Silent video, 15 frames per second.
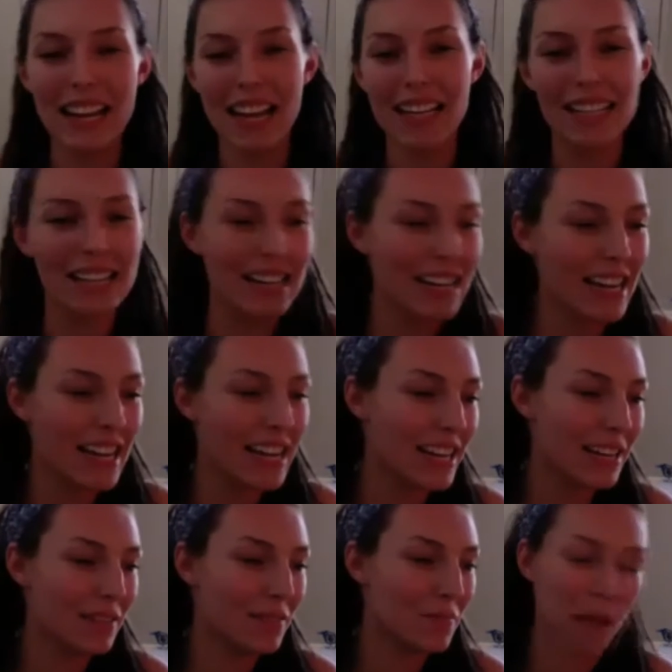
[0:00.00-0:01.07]
I didn't
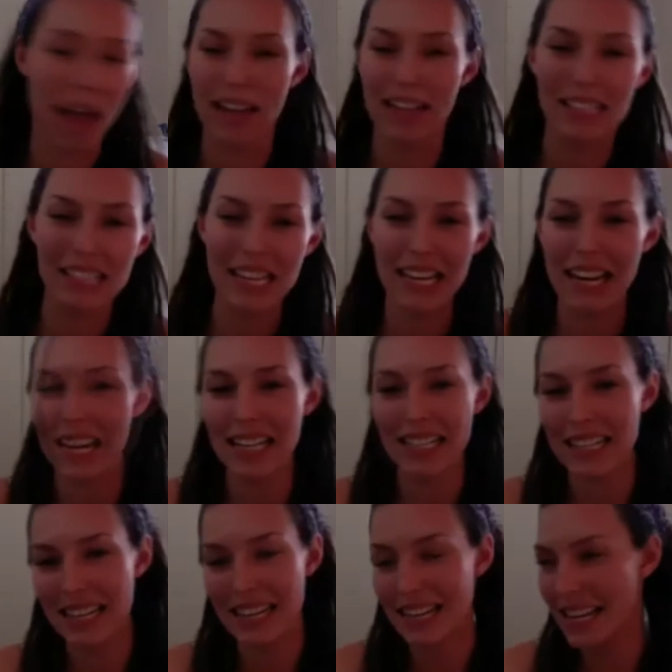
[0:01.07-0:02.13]
need medicine. I
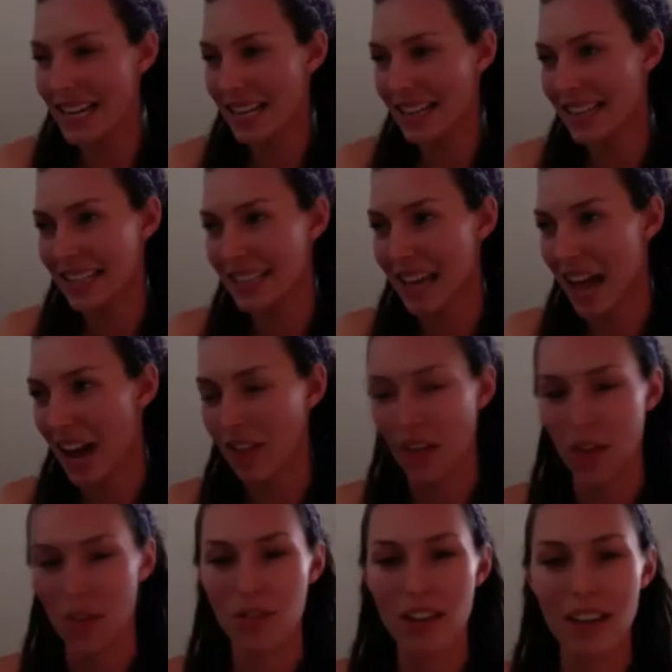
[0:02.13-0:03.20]
didn't need this, that, and the
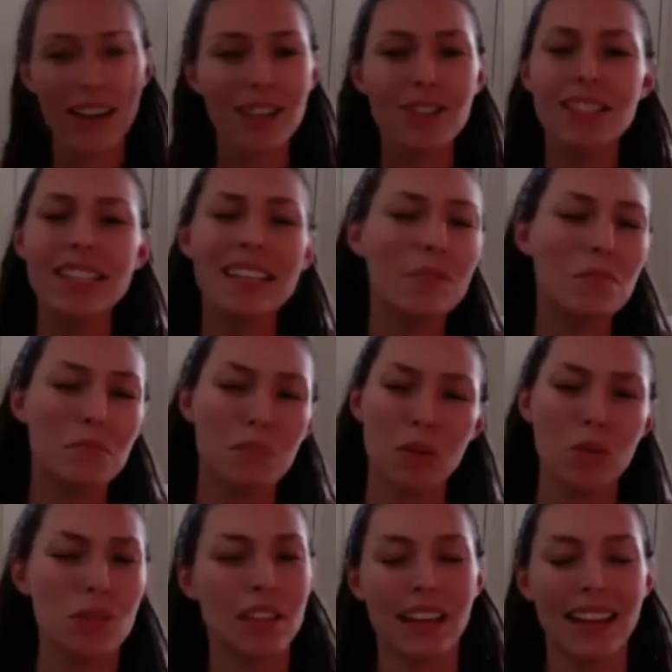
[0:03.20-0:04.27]
other thing. I just needed
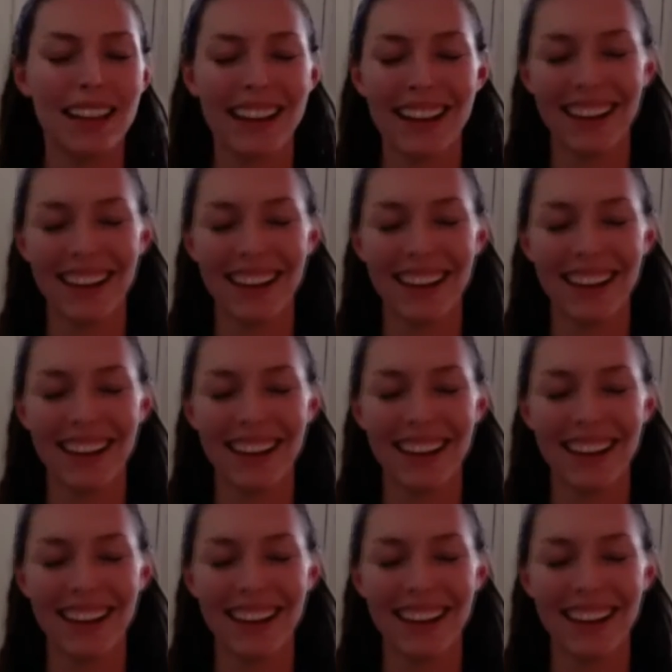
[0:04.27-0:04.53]
music.